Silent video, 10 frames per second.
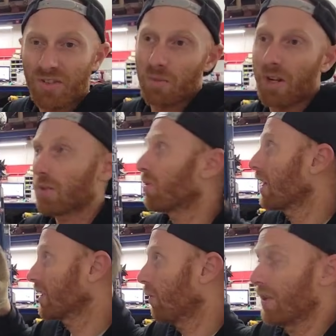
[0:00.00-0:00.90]
If someone else
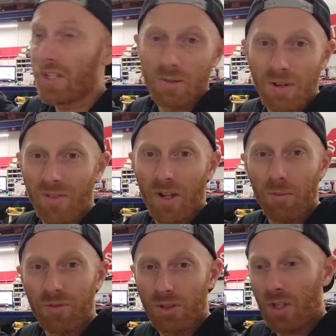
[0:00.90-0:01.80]
breaks, I want this to be
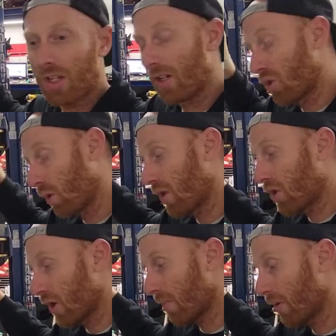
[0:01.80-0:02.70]
available so they can enjoy their
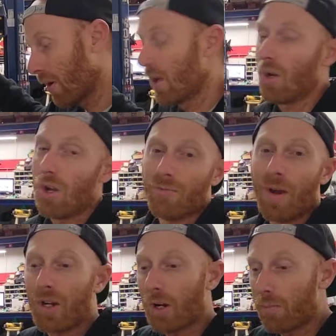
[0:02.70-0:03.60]
trip if
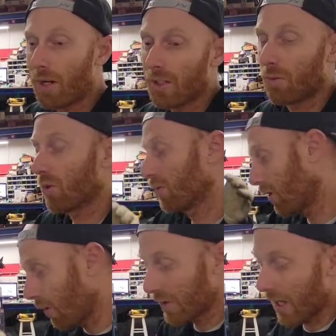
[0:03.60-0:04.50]
my car breaks, which
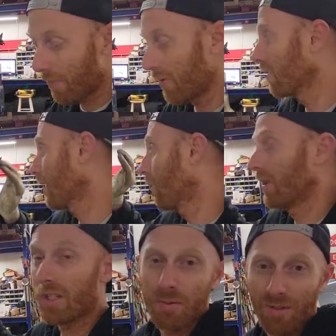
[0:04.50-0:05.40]
almost always happens, I
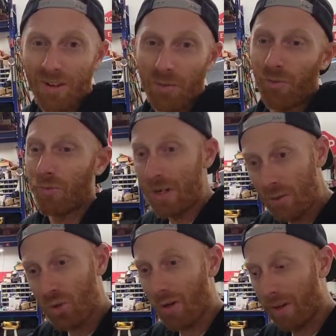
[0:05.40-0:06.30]
want this to be available for me
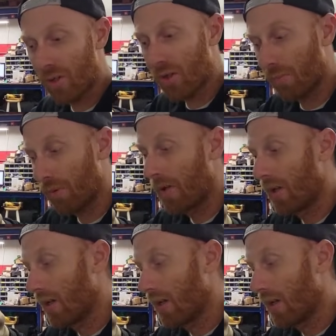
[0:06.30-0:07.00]
to enjoy my trip.